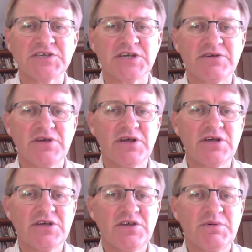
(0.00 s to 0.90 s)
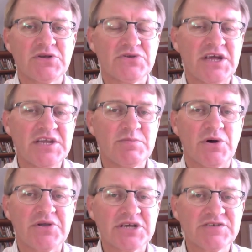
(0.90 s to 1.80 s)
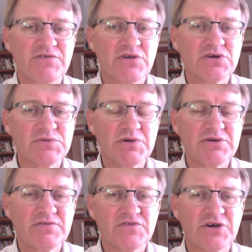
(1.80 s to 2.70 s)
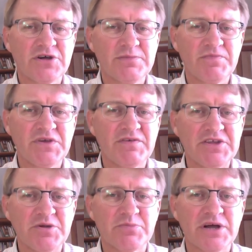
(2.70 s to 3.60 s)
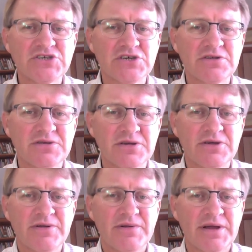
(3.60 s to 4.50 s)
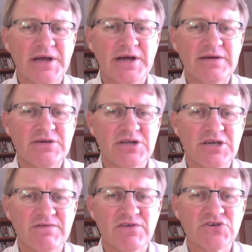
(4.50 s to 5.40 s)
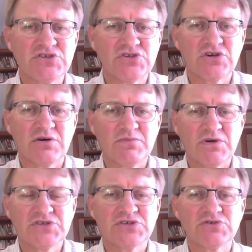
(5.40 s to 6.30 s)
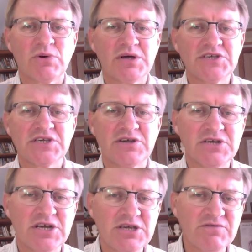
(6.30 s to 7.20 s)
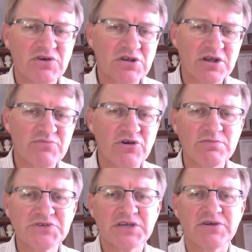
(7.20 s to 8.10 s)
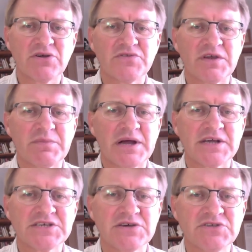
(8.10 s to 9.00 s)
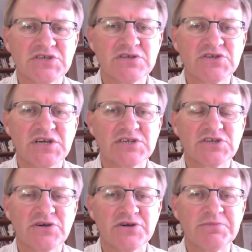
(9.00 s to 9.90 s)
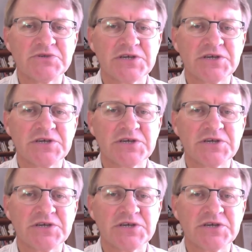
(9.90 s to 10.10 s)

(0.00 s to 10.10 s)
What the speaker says: So you've been on antibiotics for a long period of time. You've had depression. You've lost your job once or twice. So, you've got a lot of problems going on there, Mark. So it's going to take time.